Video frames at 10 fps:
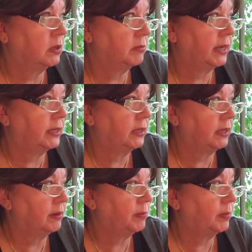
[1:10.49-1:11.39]
on my
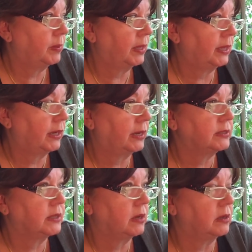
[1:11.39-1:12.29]
hip, and I
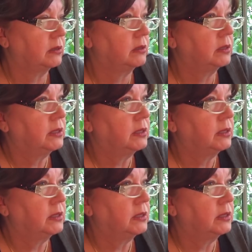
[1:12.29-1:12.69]
saw